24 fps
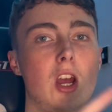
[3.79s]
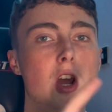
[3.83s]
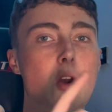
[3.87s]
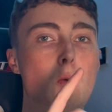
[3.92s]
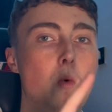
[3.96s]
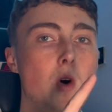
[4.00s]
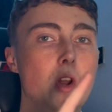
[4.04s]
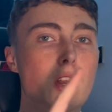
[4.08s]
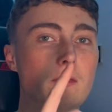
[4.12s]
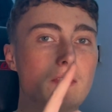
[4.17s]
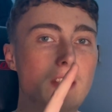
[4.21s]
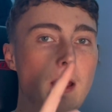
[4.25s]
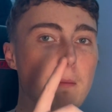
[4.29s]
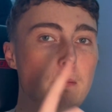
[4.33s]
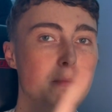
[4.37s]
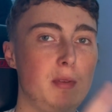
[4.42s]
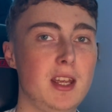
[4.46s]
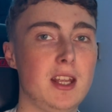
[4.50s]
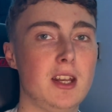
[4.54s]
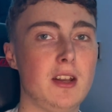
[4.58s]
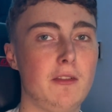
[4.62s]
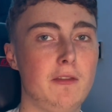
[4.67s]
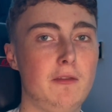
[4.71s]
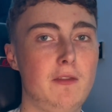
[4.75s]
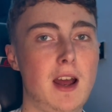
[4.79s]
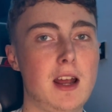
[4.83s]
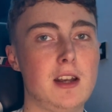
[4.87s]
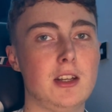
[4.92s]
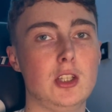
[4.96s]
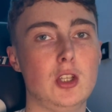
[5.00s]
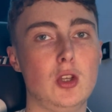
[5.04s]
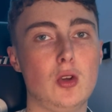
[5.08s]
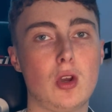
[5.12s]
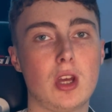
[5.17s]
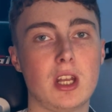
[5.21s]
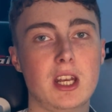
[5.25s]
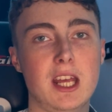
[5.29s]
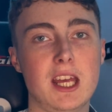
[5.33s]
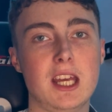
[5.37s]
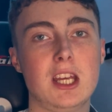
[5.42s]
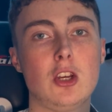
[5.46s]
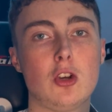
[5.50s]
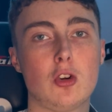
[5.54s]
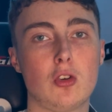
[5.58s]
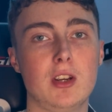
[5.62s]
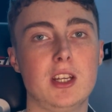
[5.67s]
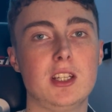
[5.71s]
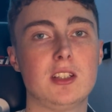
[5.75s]
One of them being the fact that you can
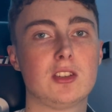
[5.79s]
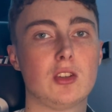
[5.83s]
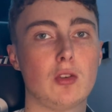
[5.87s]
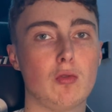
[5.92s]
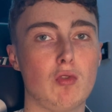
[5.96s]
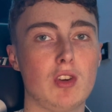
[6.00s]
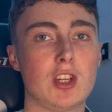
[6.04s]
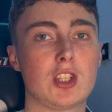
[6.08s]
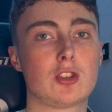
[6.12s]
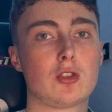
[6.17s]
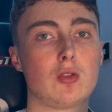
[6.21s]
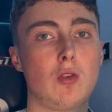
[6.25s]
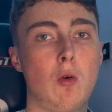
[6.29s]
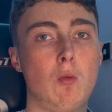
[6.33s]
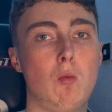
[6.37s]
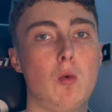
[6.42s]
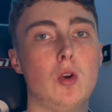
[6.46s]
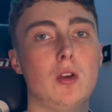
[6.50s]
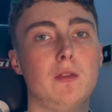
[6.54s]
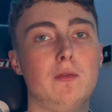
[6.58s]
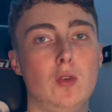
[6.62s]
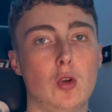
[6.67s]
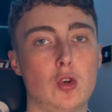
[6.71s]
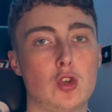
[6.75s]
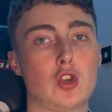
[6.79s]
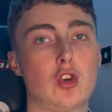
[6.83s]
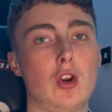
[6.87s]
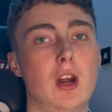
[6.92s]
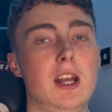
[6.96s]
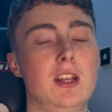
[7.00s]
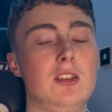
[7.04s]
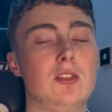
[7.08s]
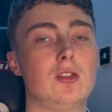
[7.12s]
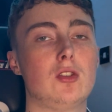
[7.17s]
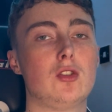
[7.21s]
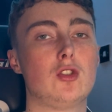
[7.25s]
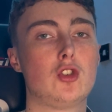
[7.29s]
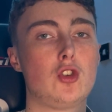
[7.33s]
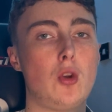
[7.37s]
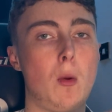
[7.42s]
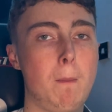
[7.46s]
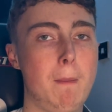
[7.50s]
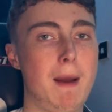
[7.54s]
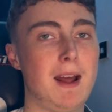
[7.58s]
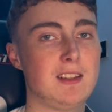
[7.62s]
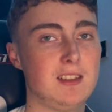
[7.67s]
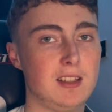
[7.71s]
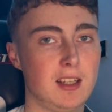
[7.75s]
increase the risk to reward of your trades
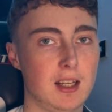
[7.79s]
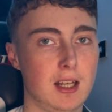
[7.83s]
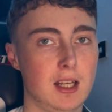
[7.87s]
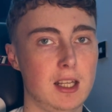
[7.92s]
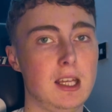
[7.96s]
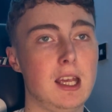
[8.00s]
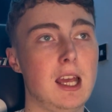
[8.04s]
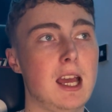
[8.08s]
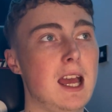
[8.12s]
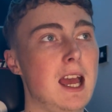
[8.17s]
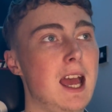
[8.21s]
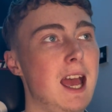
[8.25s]
dramatically.